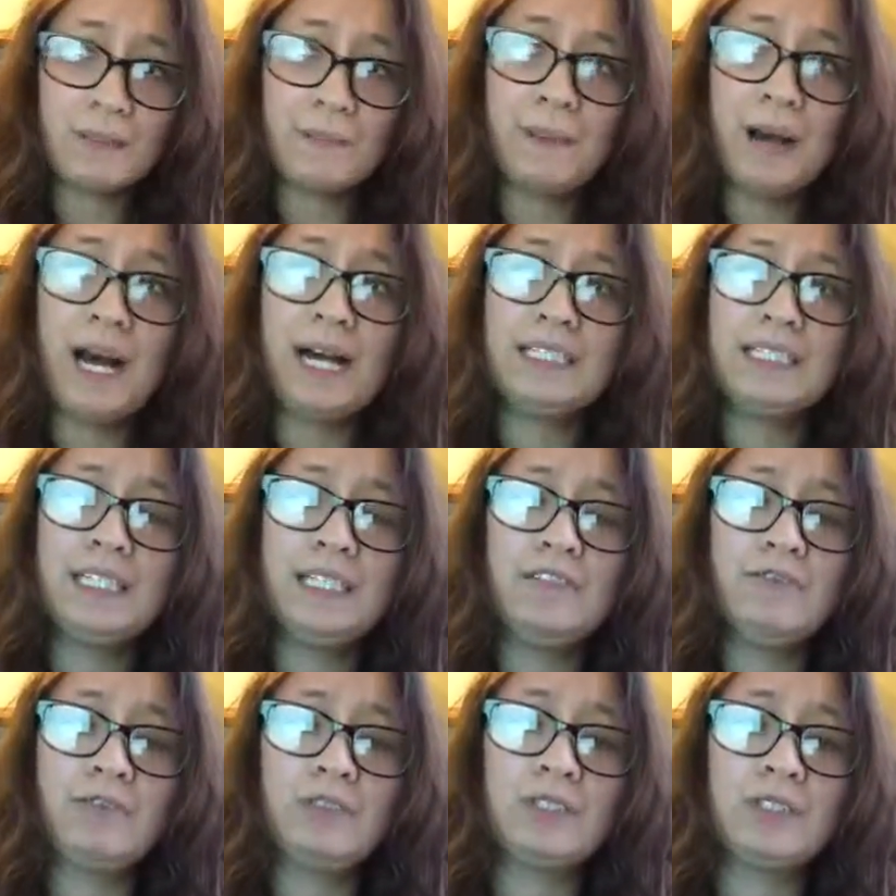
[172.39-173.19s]

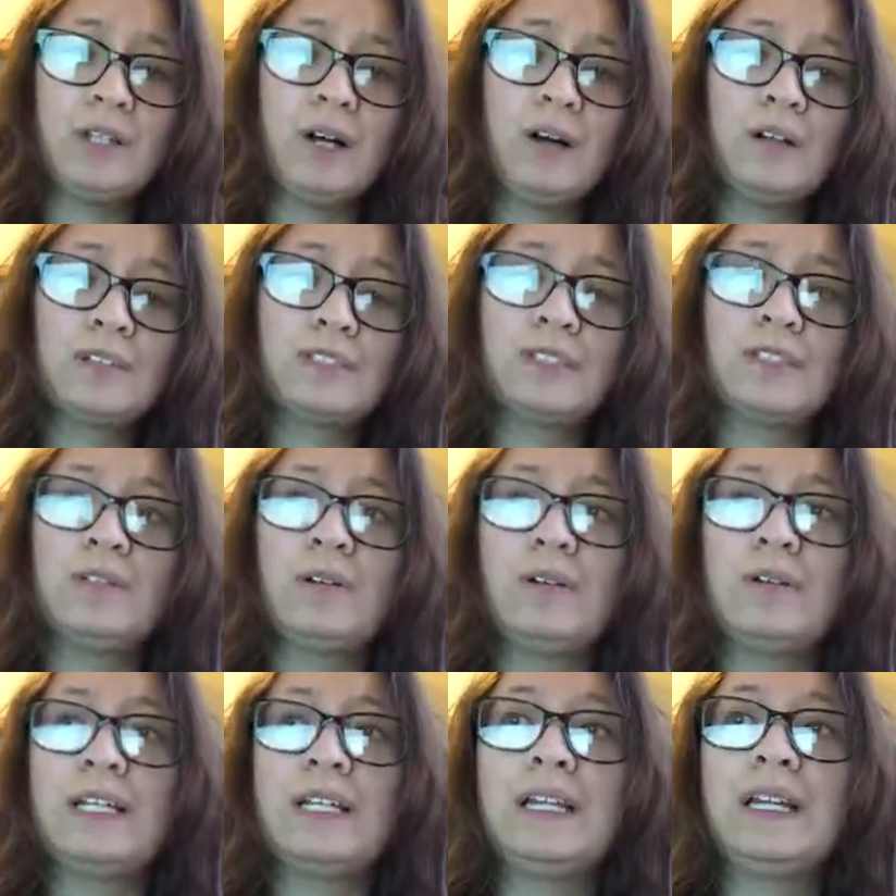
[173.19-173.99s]
positive results are
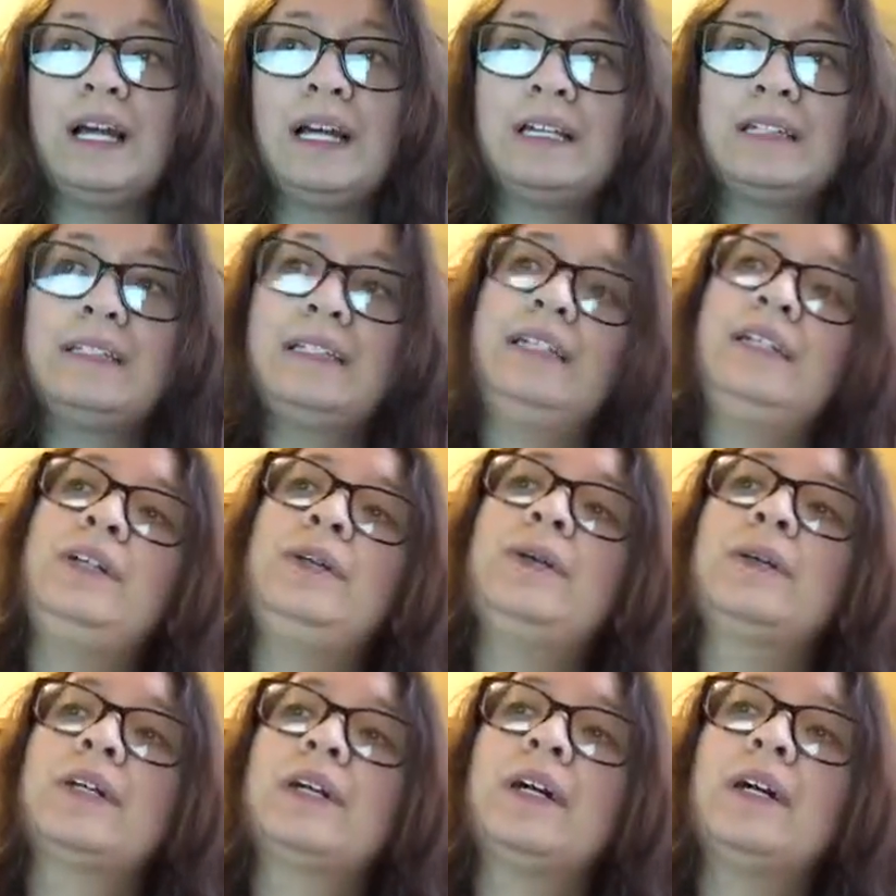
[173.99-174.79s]
only likely
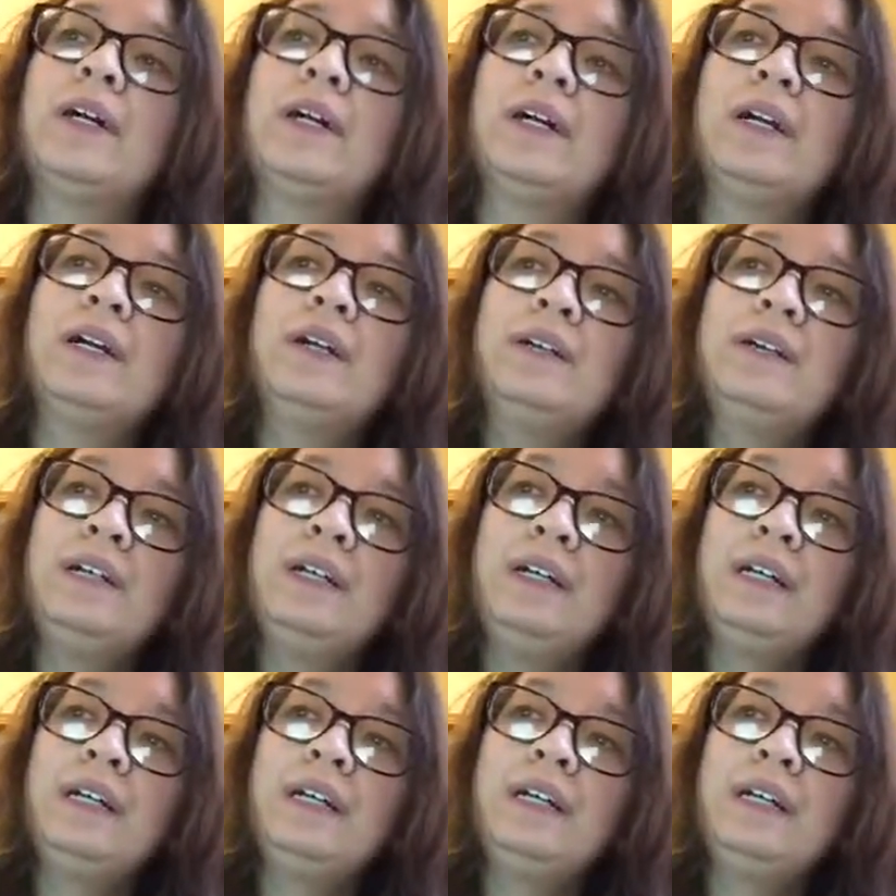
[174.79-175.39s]
to occur